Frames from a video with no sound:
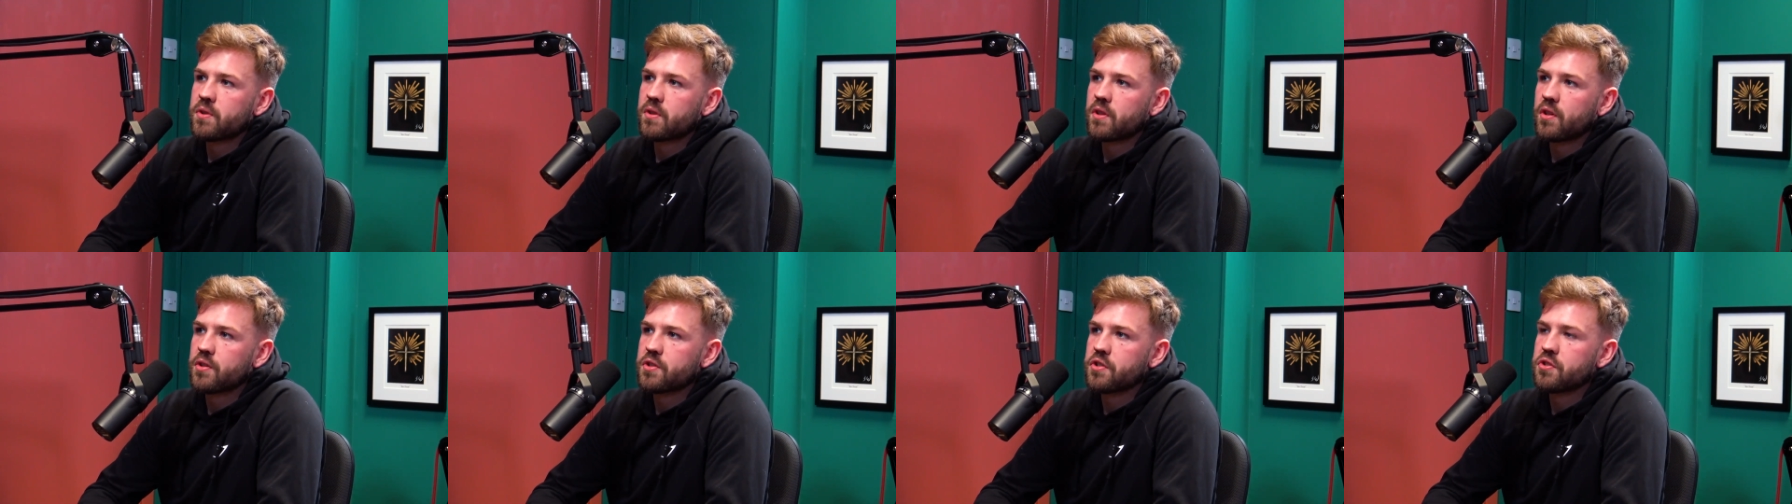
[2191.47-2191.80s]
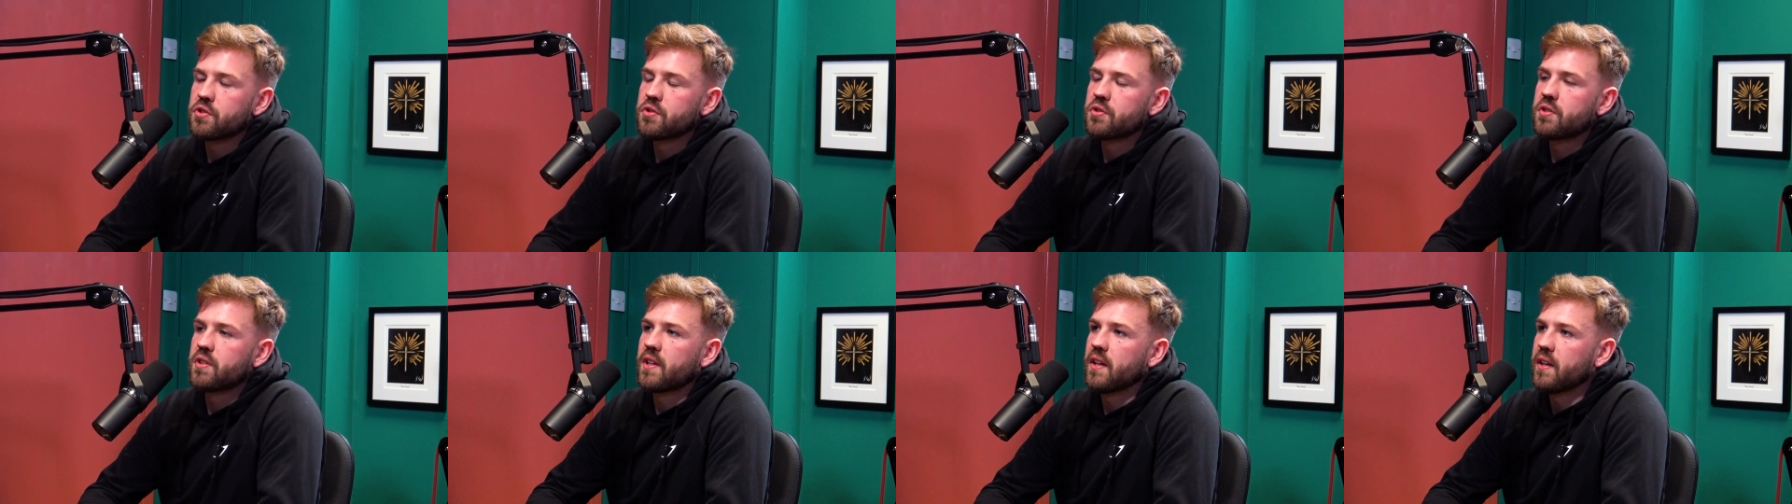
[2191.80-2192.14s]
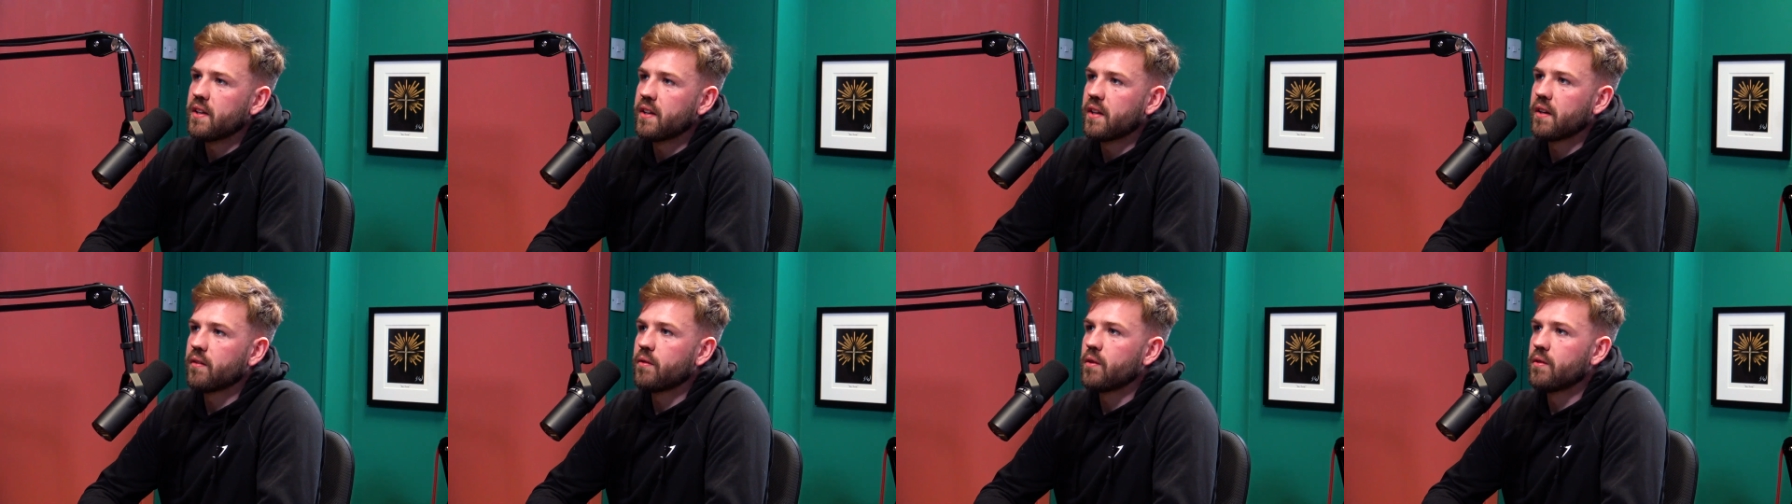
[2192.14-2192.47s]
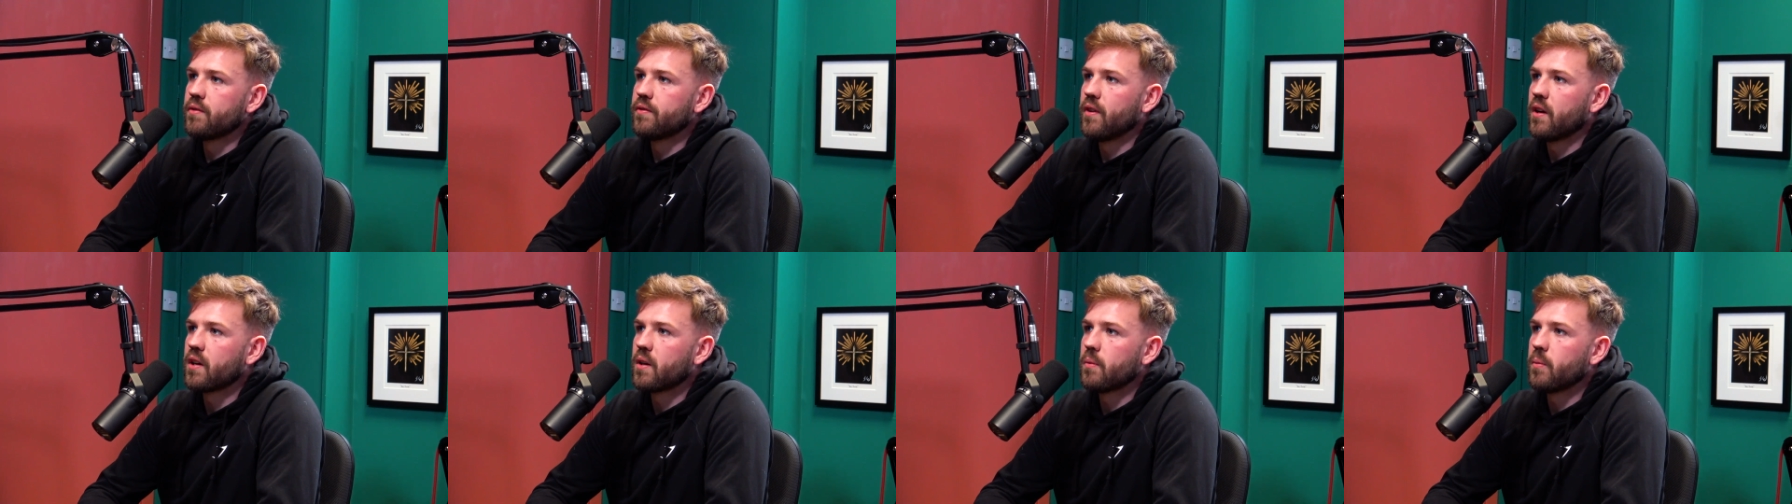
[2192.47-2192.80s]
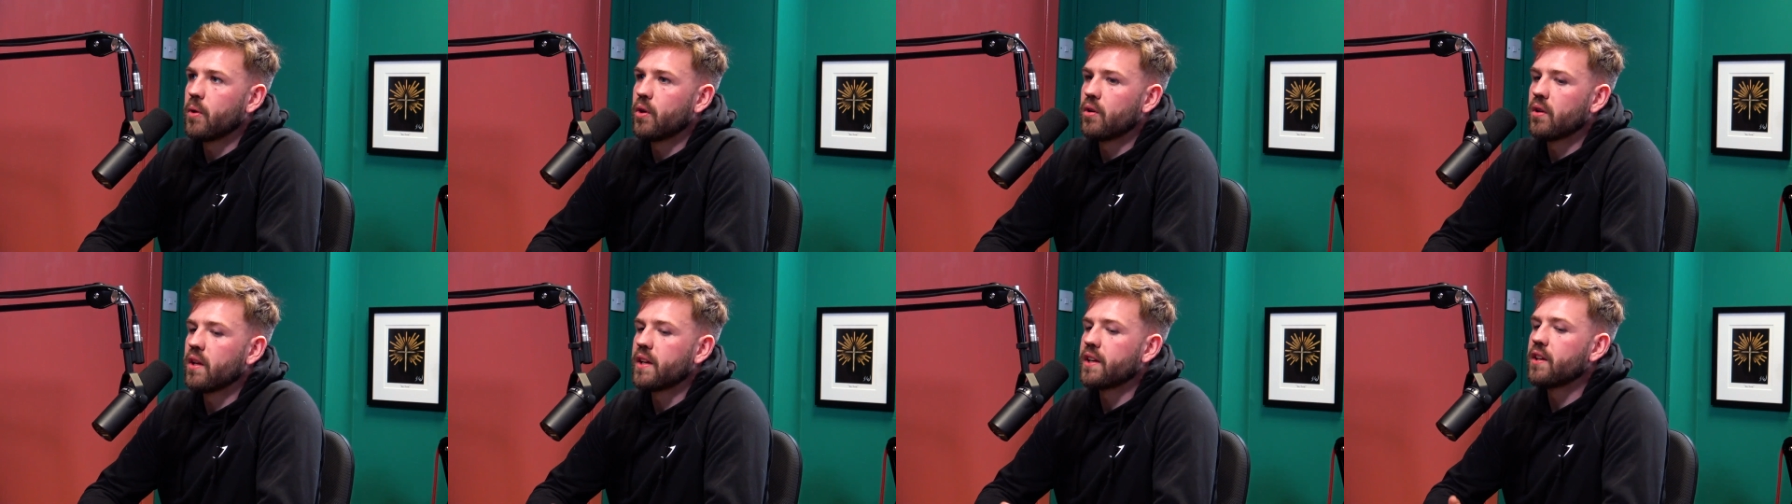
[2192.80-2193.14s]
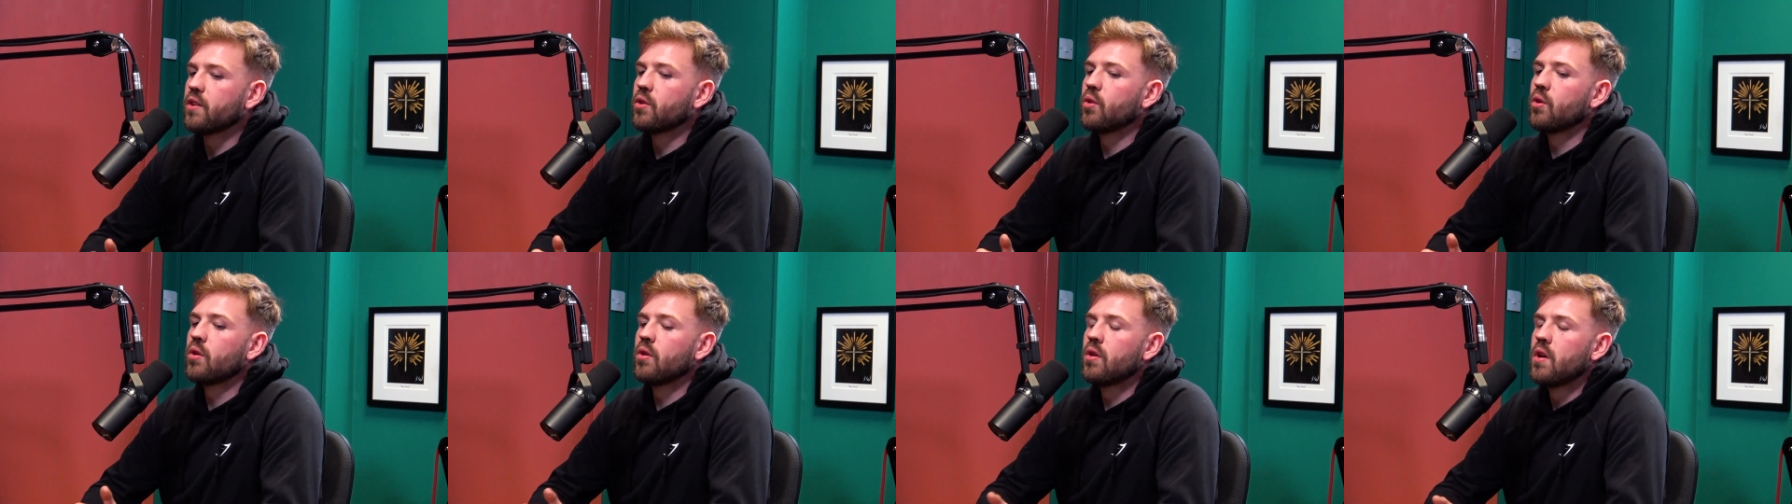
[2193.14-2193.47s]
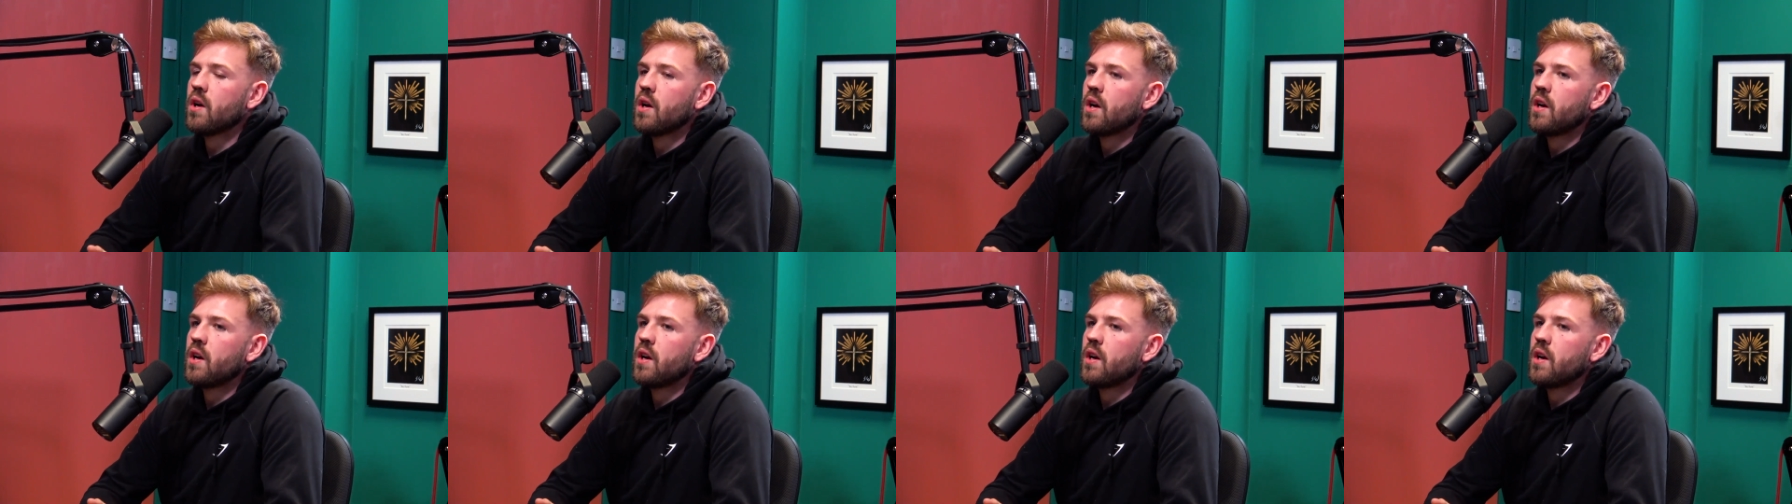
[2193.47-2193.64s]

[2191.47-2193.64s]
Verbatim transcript: because I just didn't give a fuck about like you know